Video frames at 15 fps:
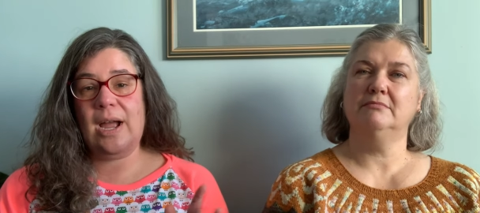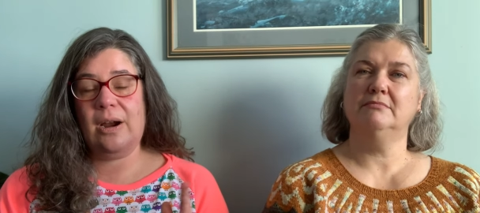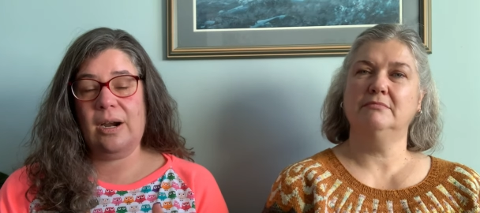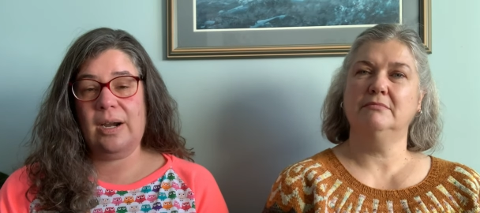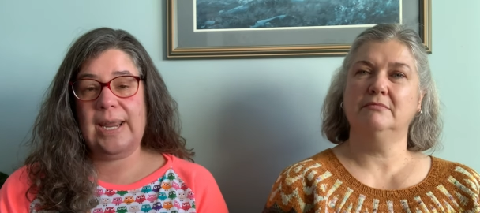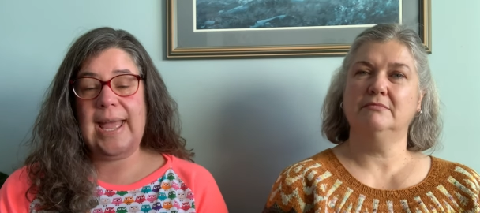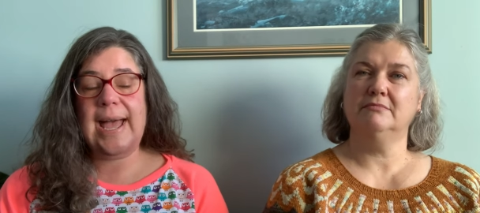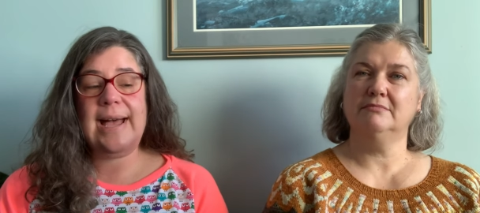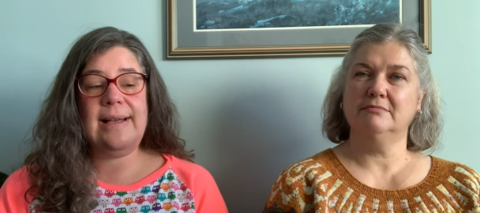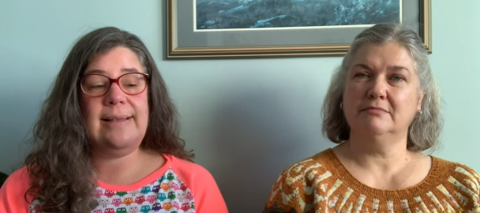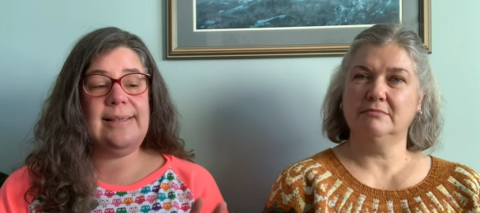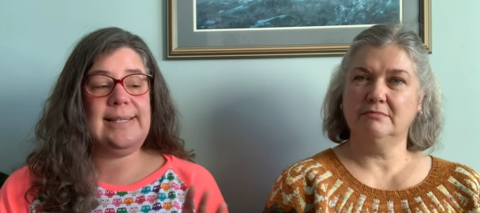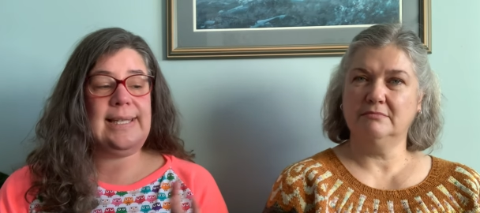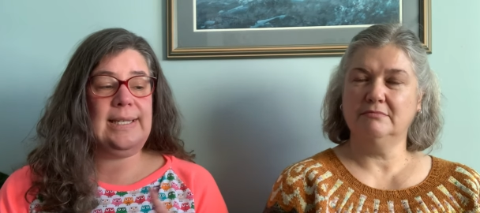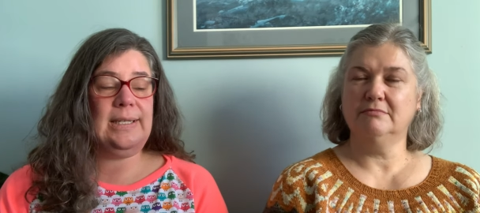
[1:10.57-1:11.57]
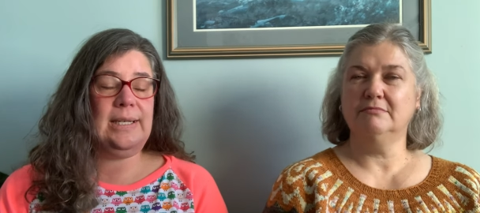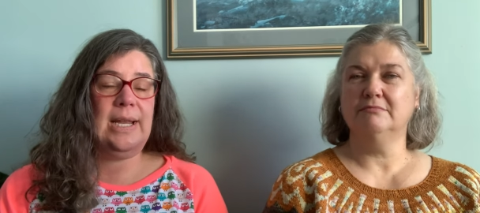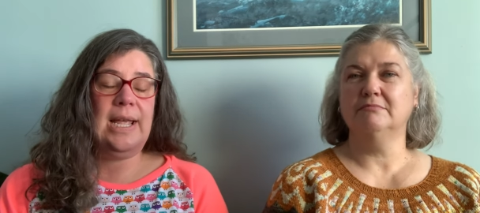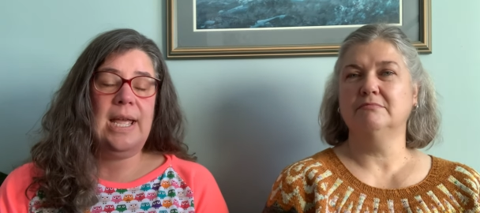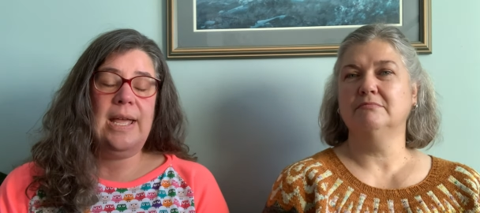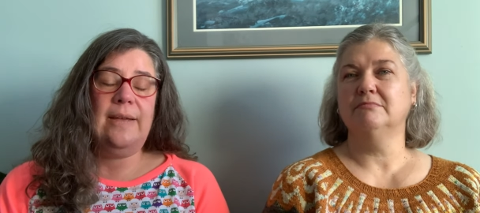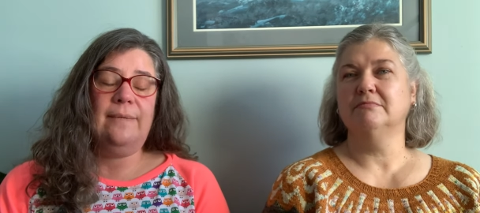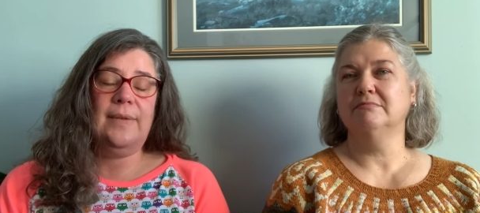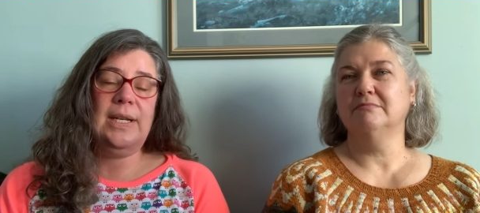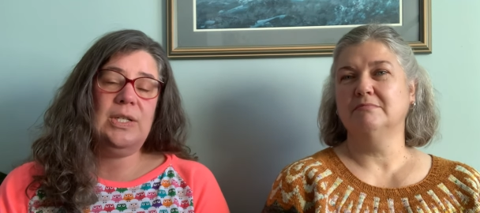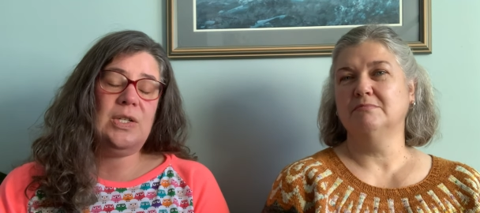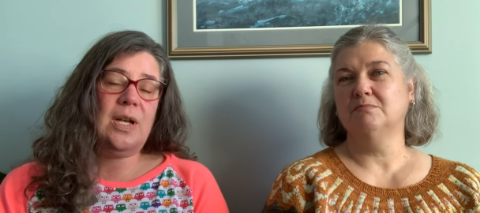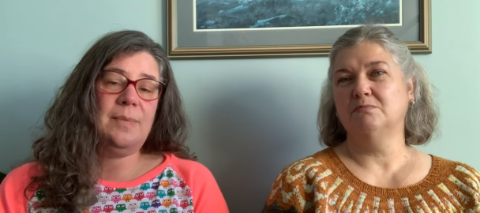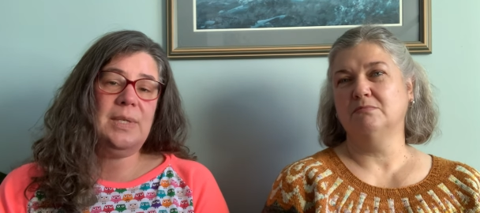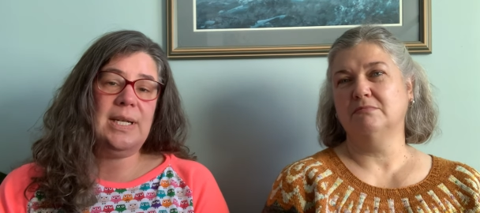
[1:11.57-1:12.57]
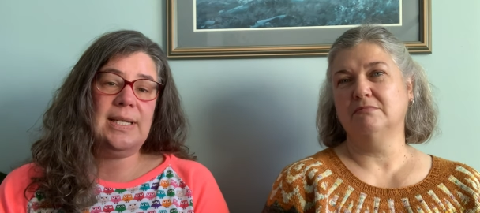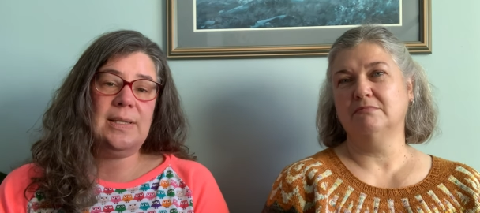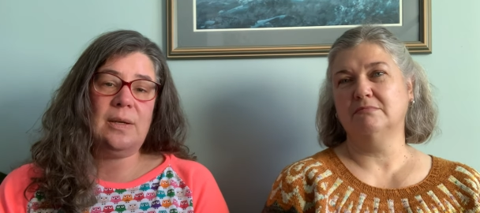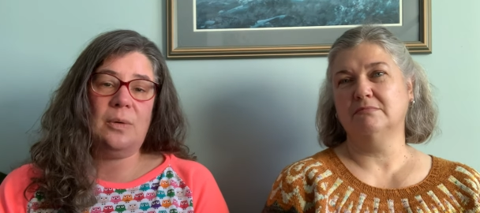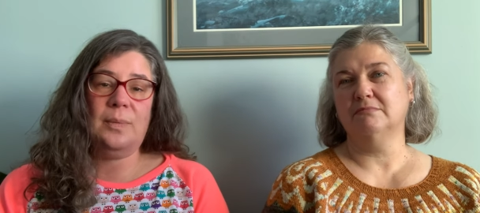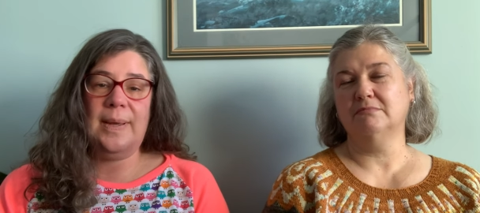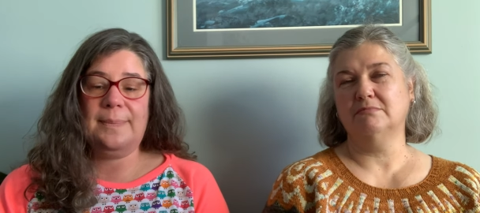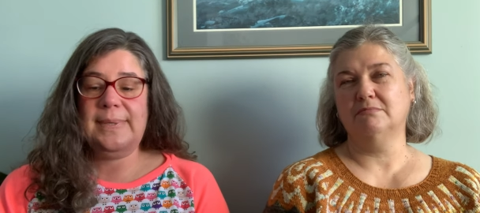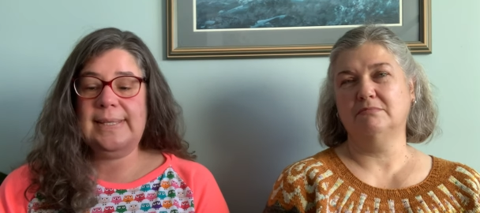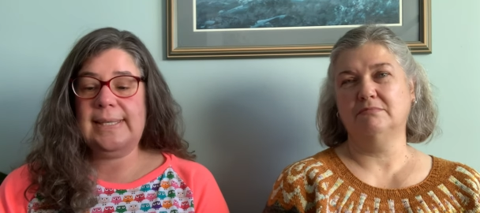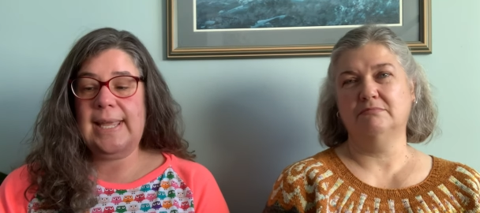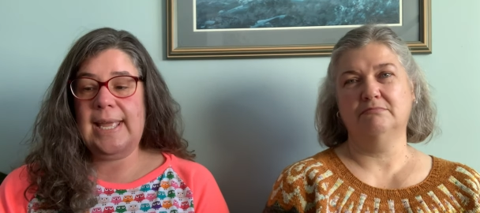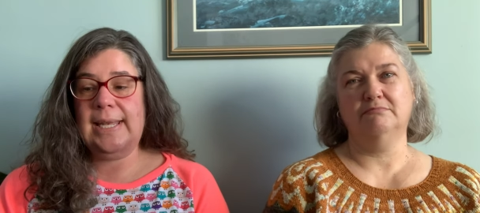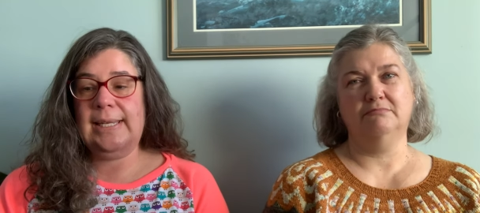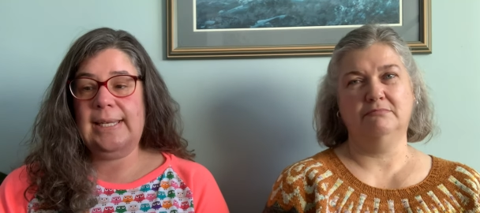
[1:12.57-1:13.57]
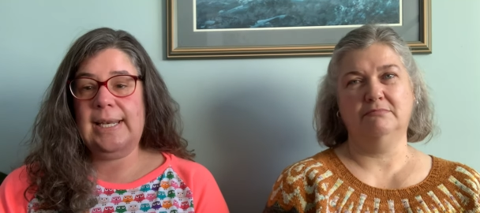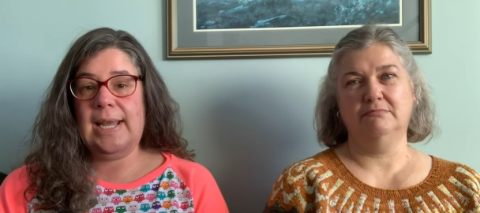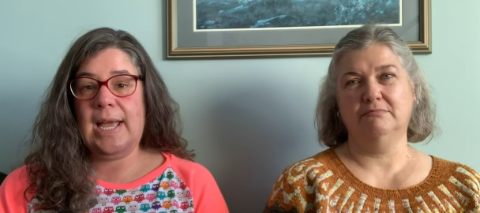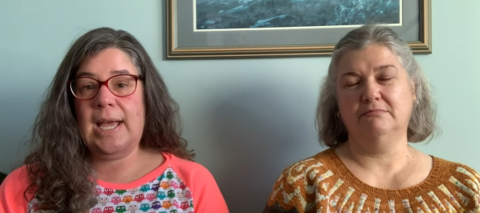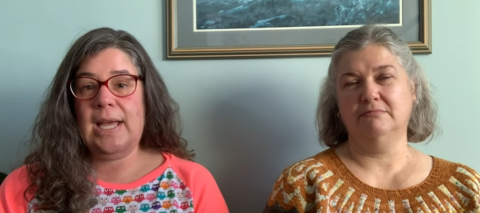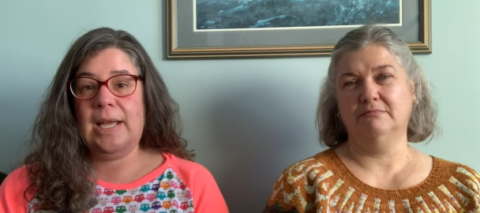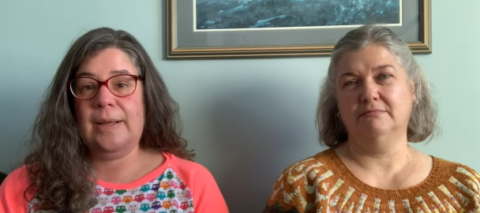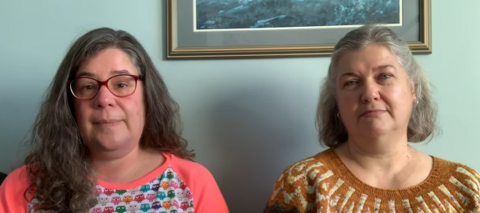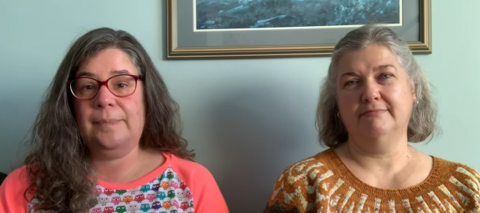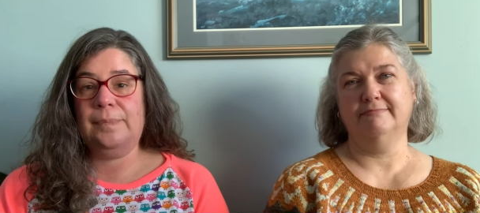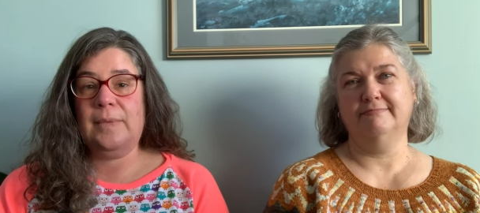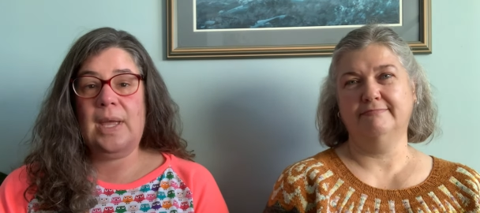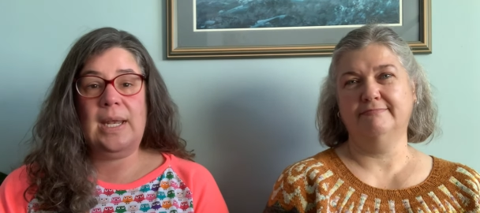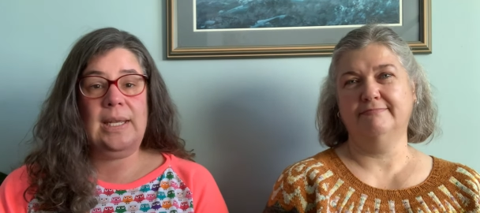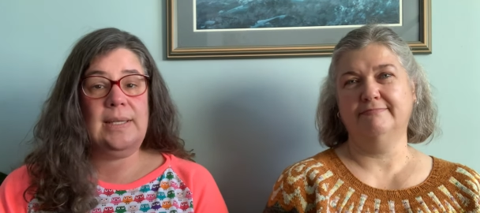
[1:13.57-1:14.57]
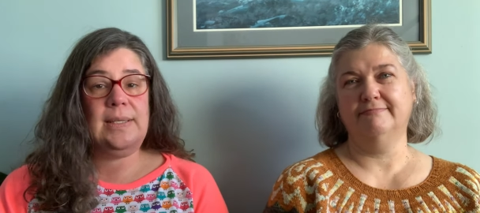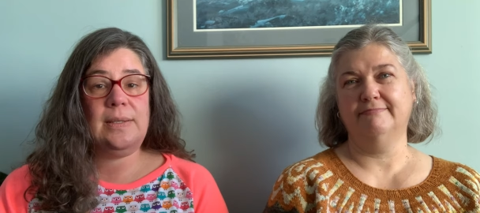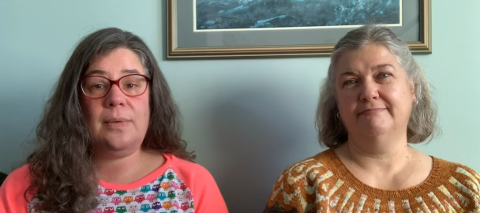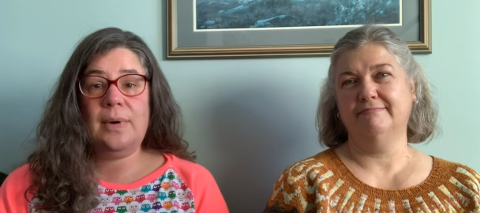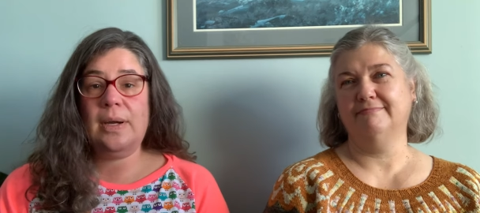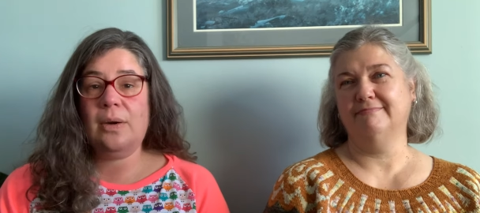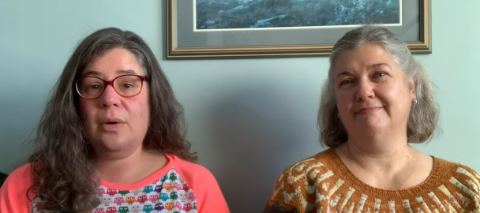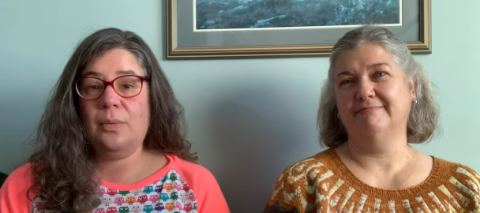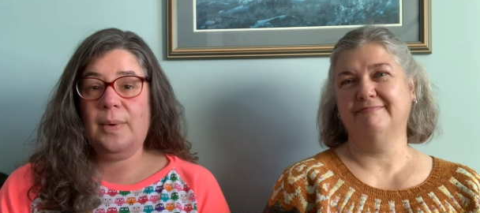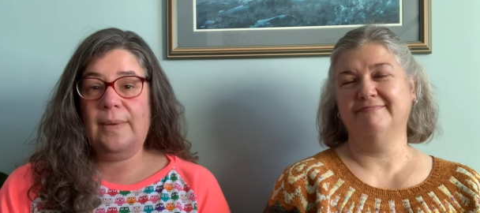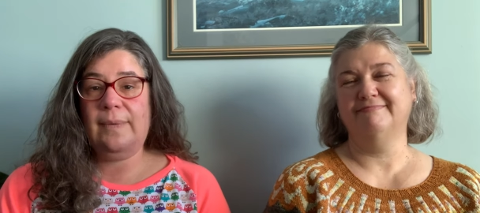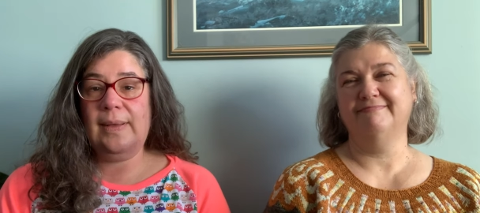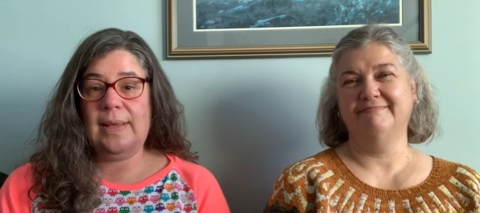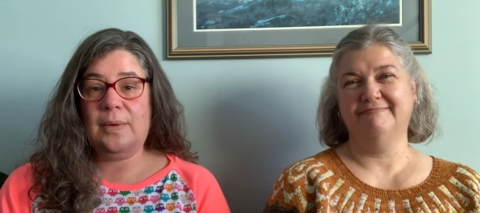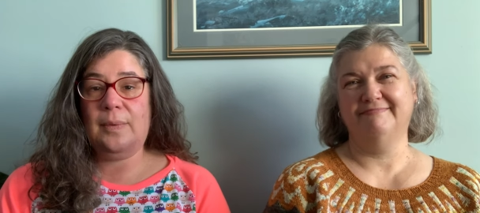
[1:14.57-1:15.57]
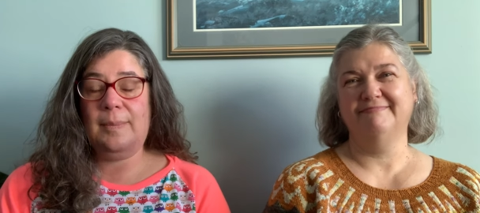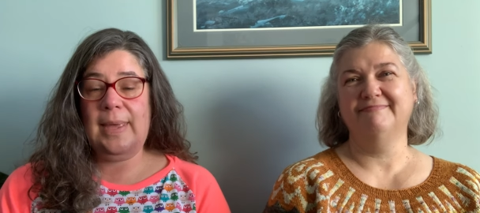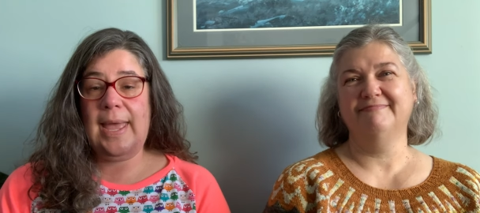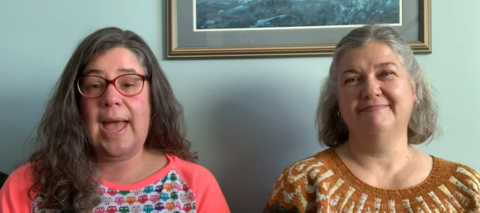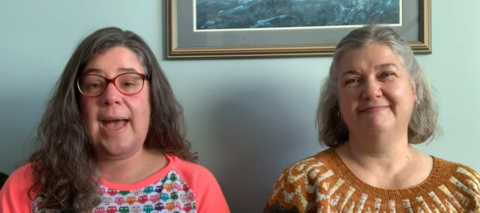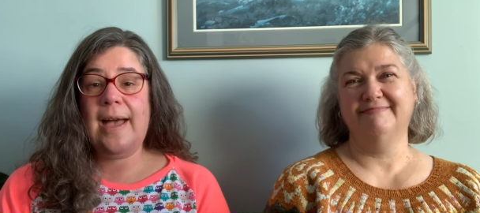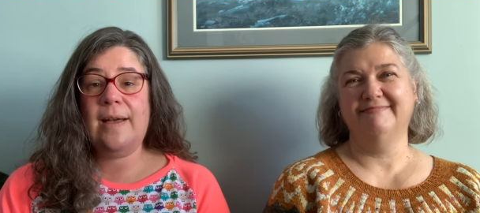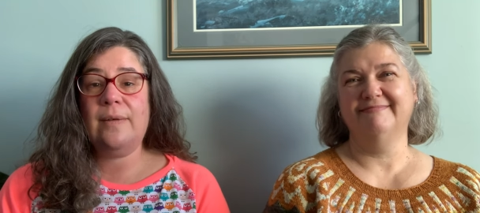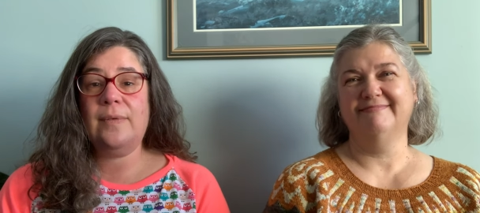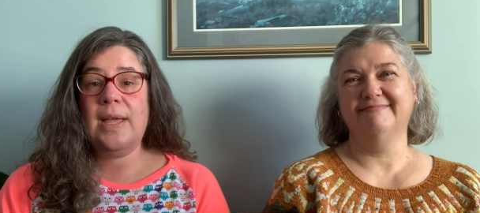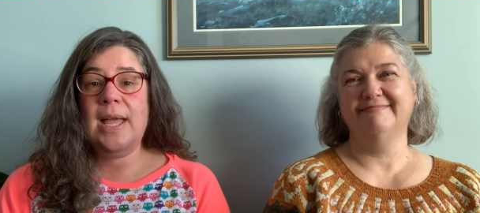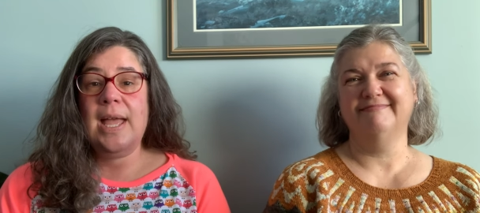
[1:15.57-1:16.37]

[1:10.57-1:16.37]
Speaker 1: our KALs and finished objects, our WIPs, and um, any sewing or weaving that we may have.